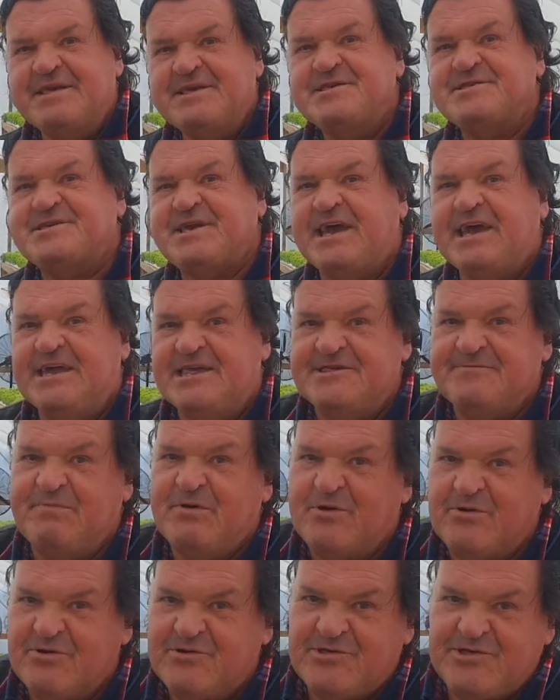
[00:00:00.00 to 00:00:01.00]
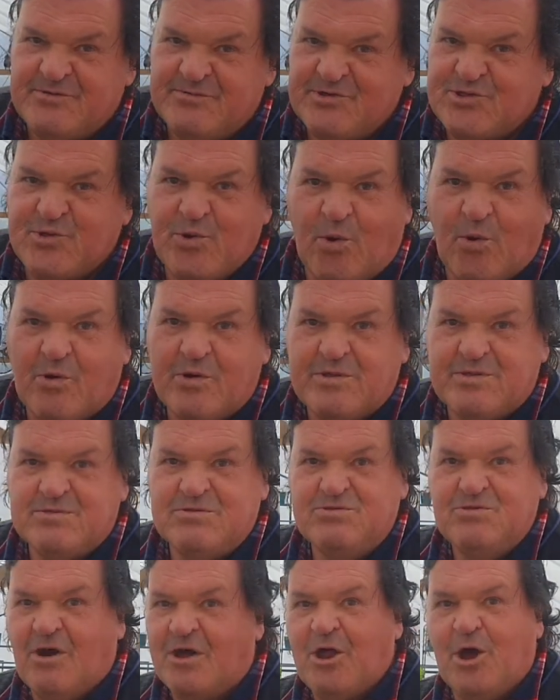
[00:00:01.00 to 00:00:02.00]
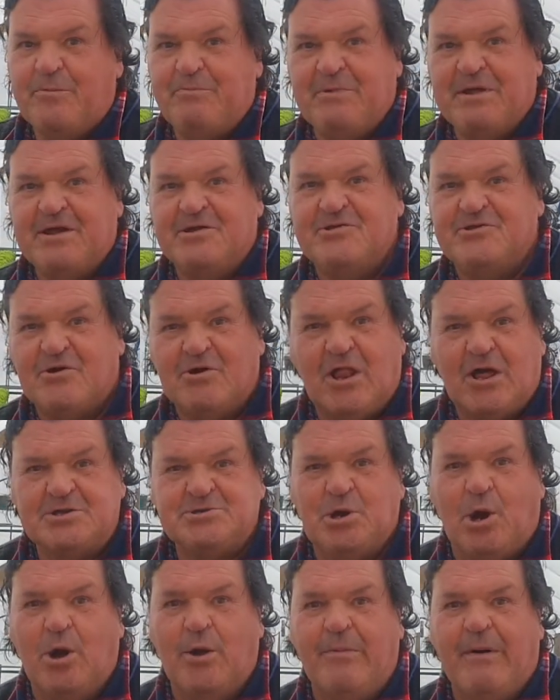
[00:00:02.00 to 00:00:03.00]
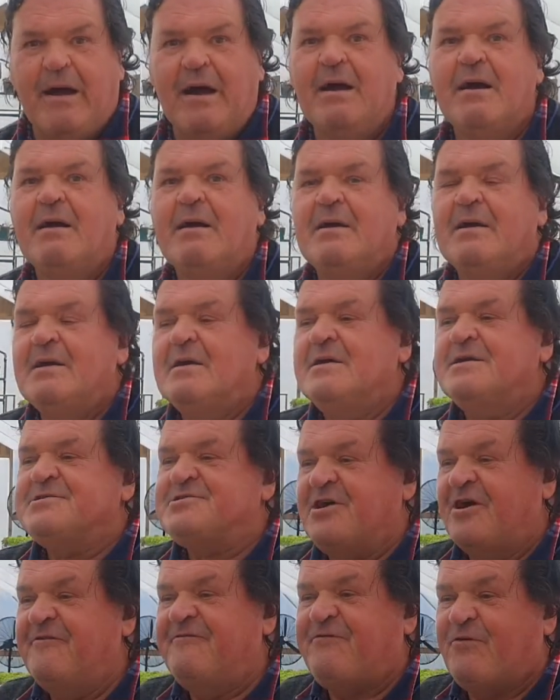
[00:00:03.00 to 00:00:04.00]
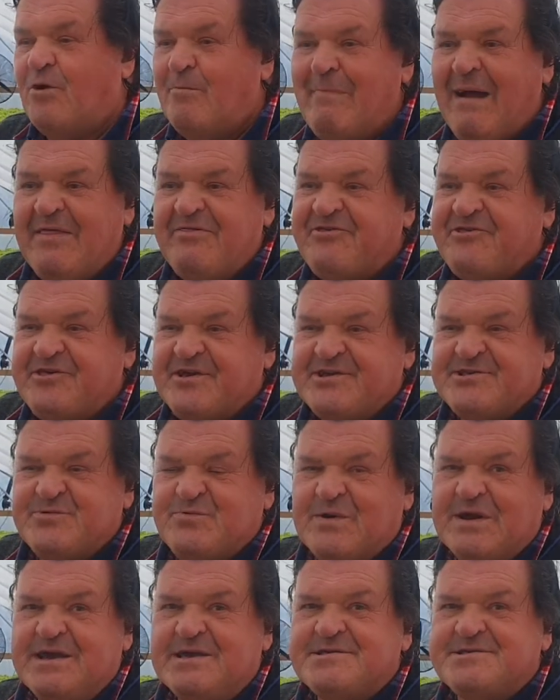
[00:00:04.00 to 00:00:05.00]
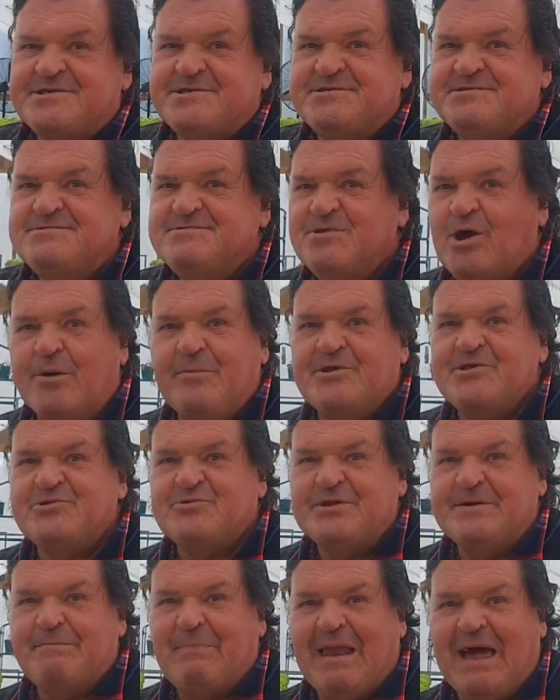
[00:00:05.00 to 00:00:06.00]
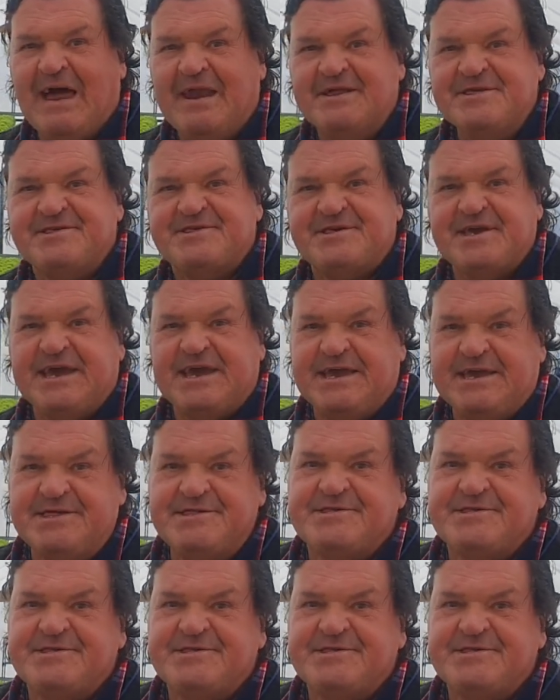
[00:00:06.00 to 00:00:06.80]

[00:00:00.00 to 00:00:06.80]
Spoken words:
seeds because there was talk not opening until October. So for a month, 6 weeks, nobody sort of planted seeds.